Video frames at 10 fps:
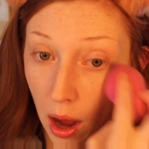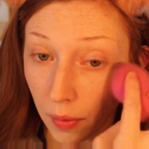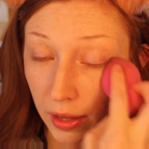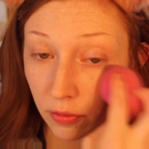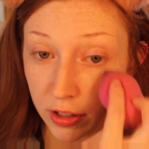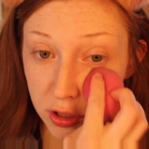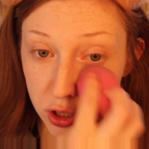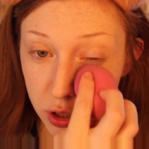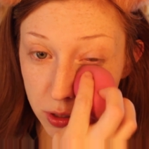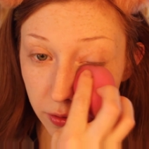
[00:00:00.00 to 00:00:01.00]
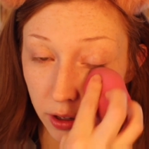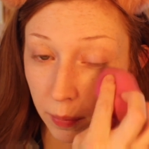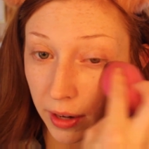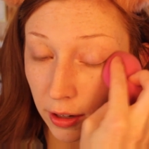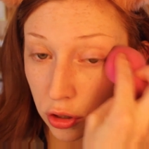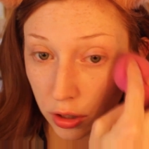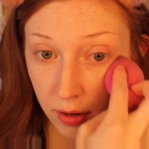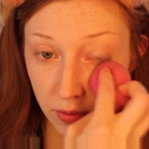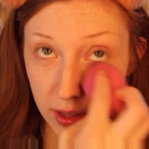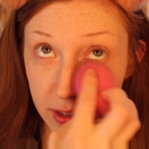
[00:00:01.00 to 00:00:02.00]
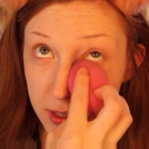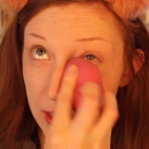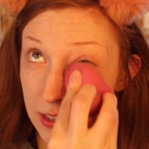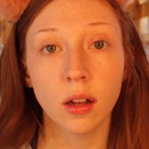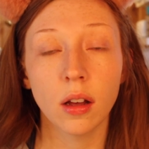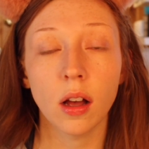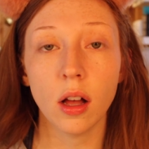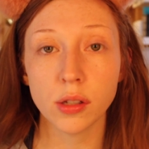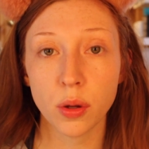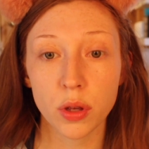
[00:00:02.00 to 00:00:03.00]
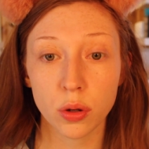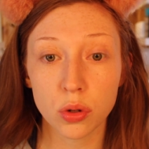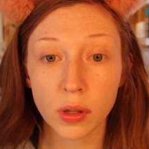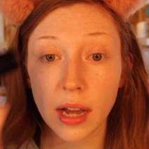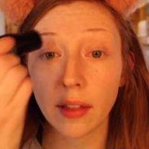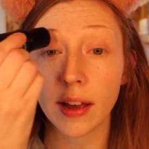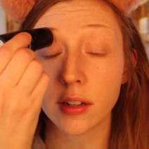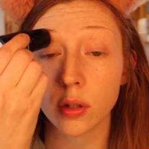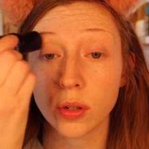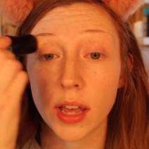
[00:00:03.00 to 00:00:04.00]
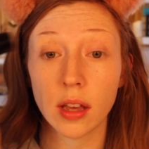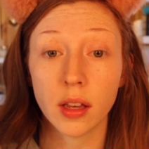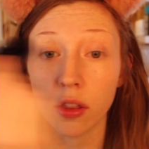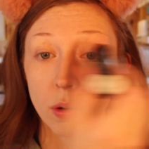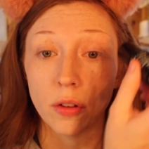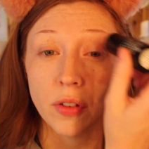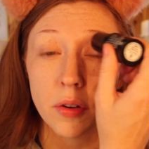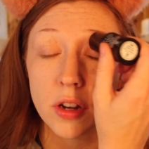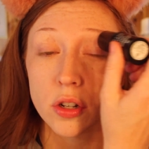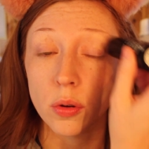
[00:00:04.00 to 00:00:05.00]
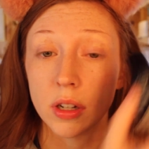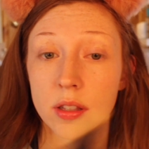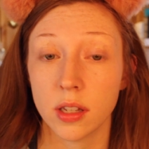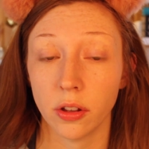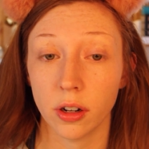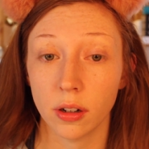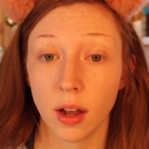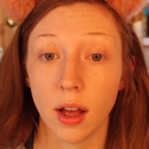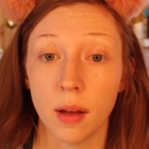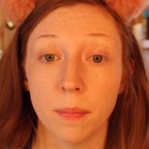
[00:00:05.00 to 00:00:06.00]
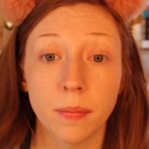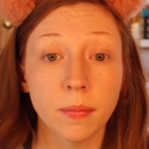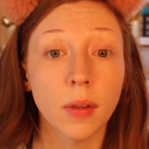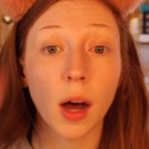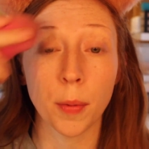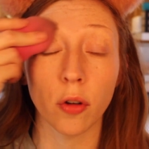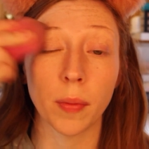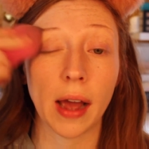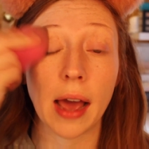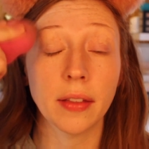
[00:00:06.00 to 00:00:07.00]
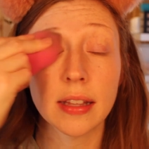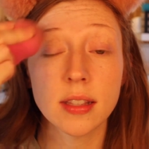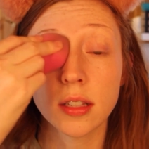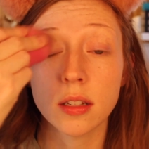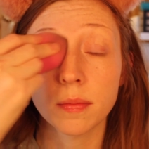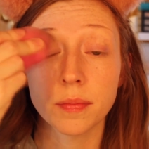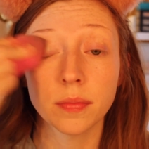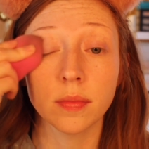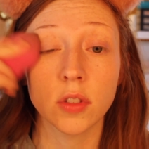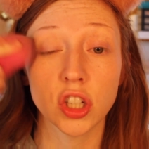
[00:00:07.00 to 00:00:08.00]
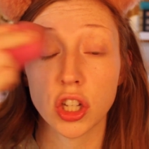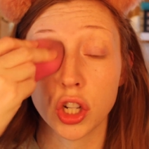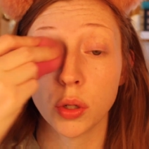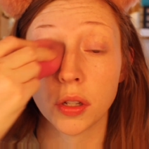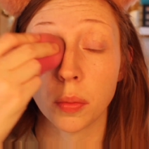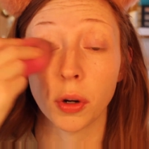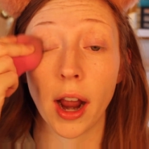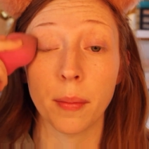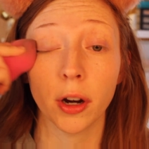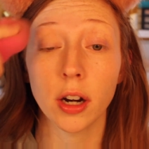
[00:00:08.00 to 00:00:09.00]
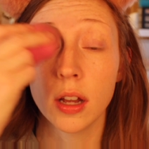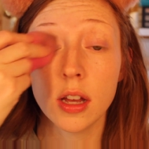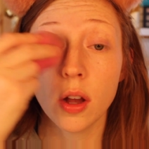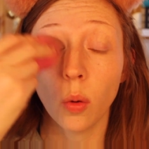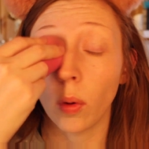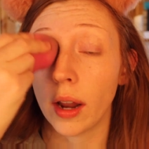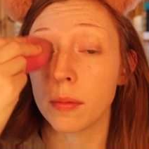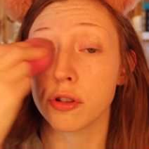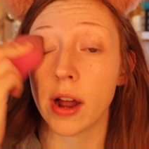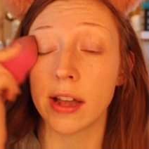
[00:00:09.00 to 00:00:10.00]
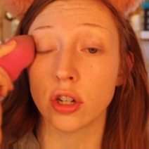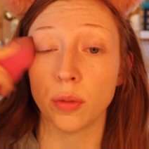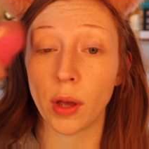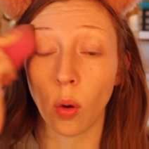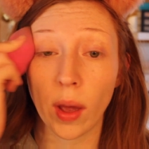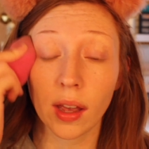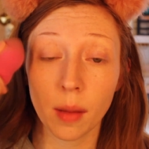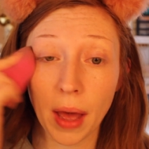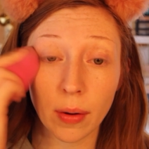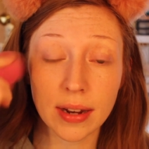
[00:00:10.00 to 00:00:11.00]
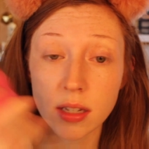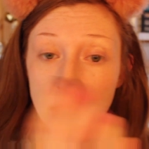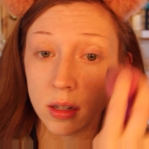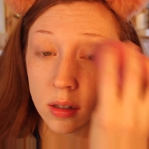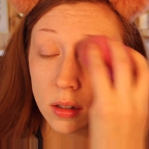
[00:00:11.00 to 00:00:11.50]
And then if I just use a little bit extra of this. Also, usually I like to take either foundation or concealer up over my eyelids. Just use as a primer when I'm trying to be quick about it.